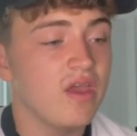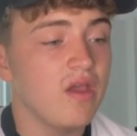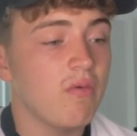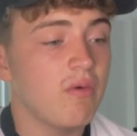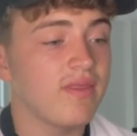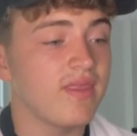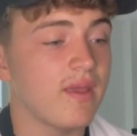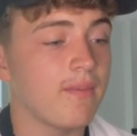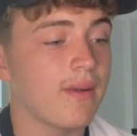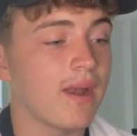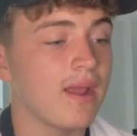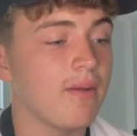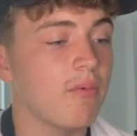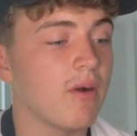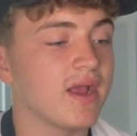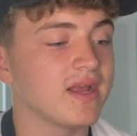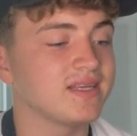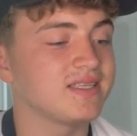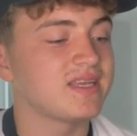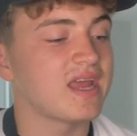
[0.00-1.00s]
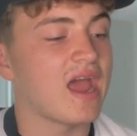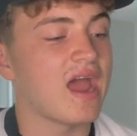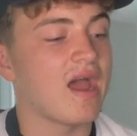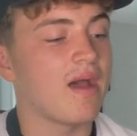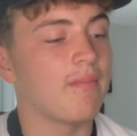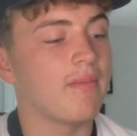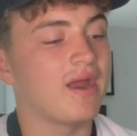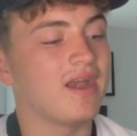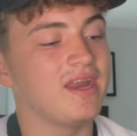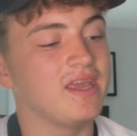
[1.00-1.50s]
when they played West
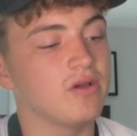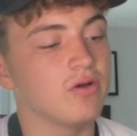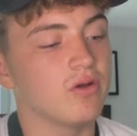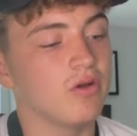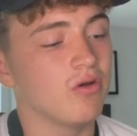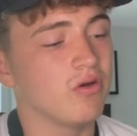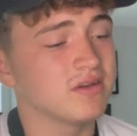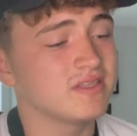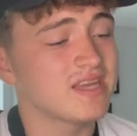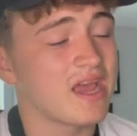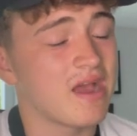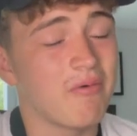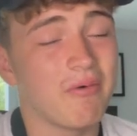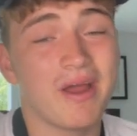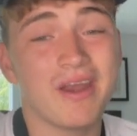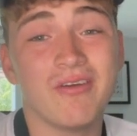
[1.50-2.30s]
Ham, and he got knocked out.